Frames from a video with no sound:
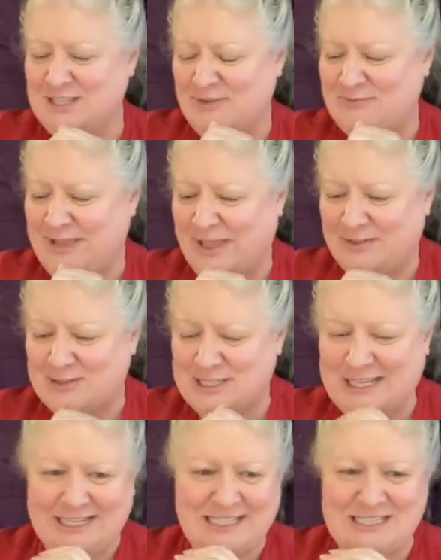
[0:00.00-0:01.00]
of my health
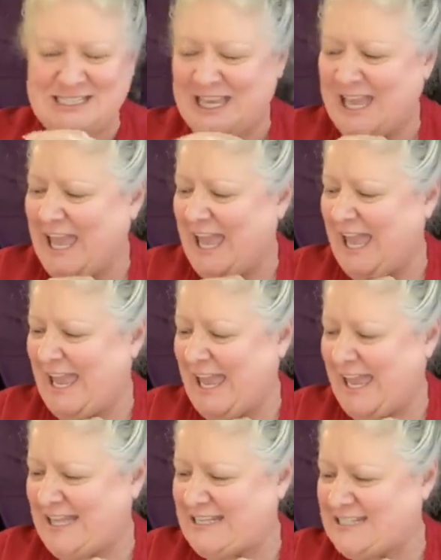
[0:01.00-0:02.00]
challenge,
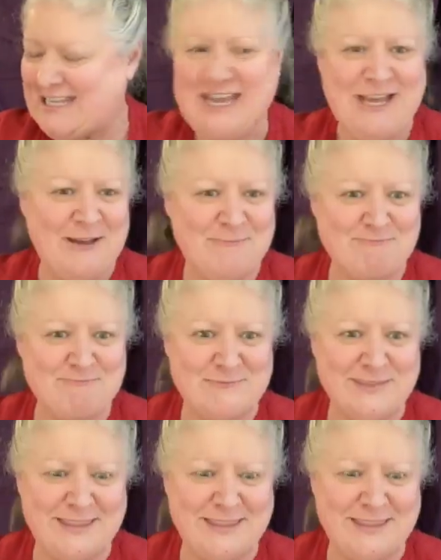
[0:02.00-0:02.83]
and um,